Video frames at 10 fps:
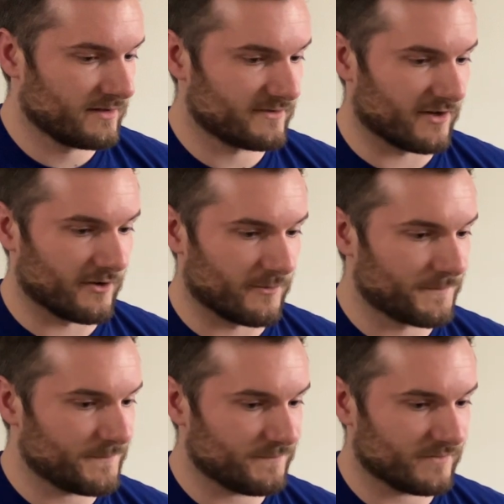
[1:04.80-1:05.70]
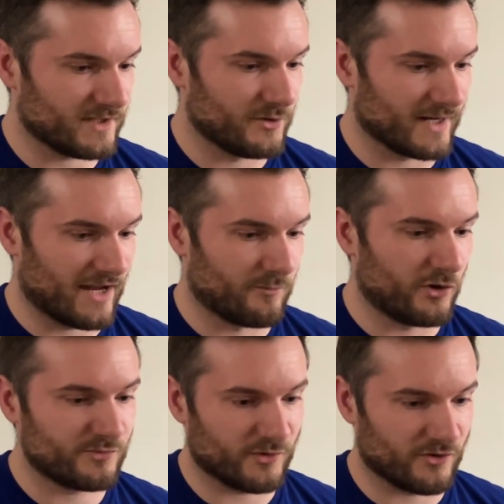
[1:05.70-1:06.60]
So you can have
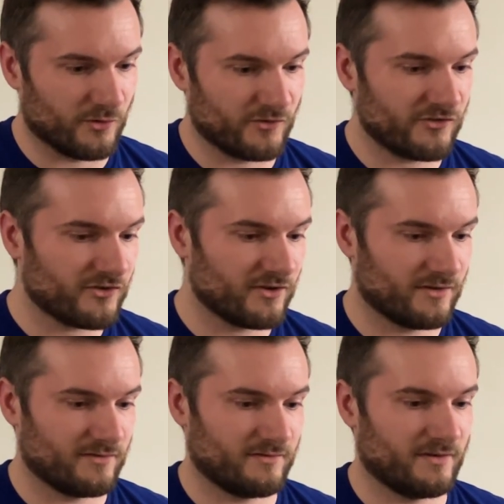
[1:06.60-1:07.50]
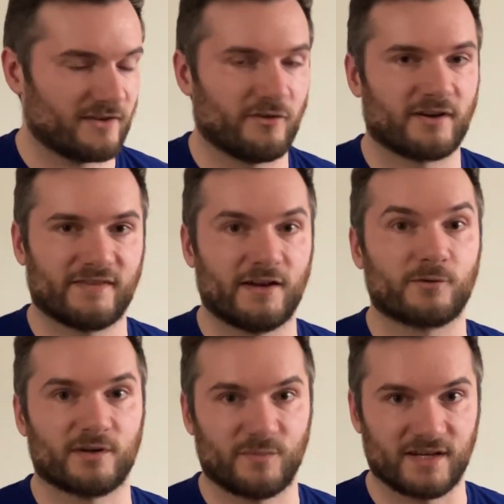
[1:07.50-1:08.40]
multiple goals as long as they don't
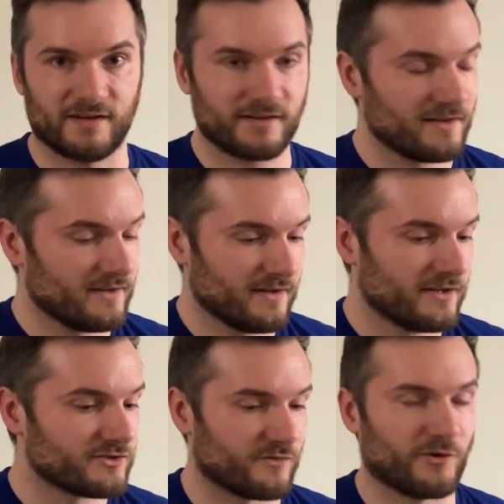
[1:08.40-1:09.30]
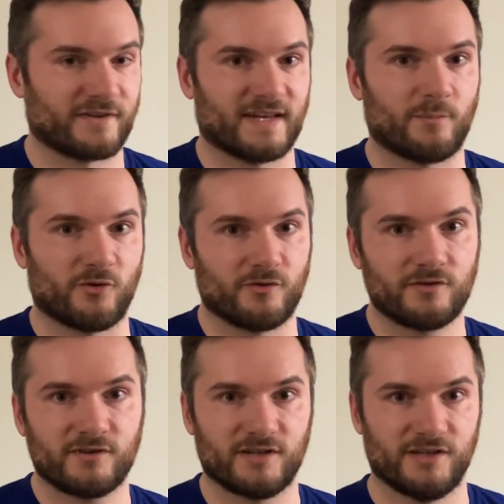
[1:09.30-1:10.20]
compete. So for example,
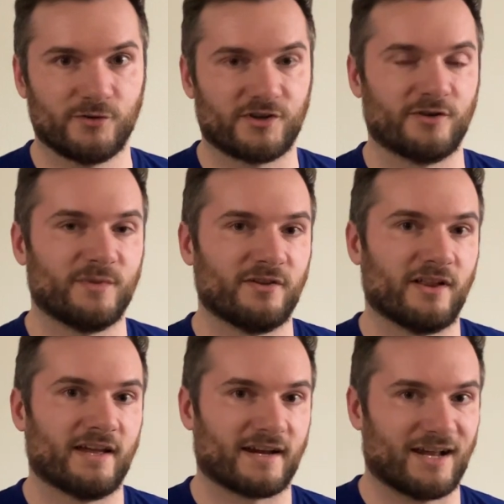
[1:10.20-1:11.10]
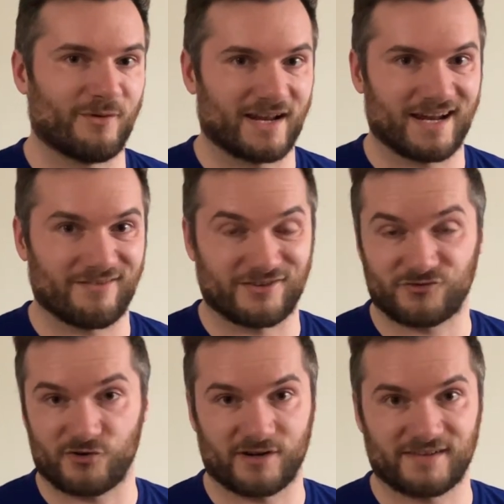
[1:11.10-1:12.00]
you could be like, I want to have the
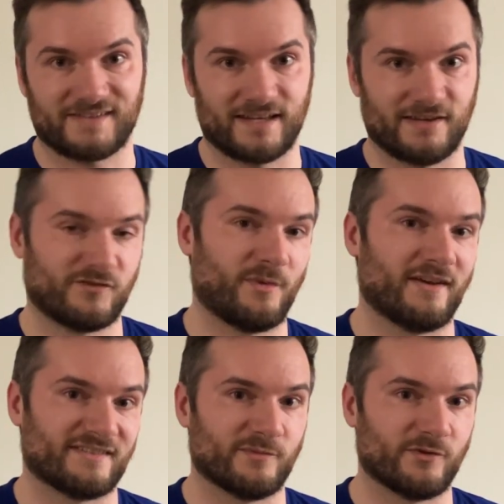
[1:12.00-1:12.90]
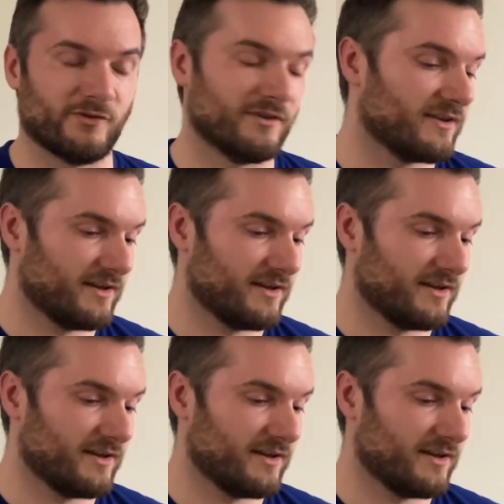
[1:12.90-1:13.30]
strongest deadlift possible,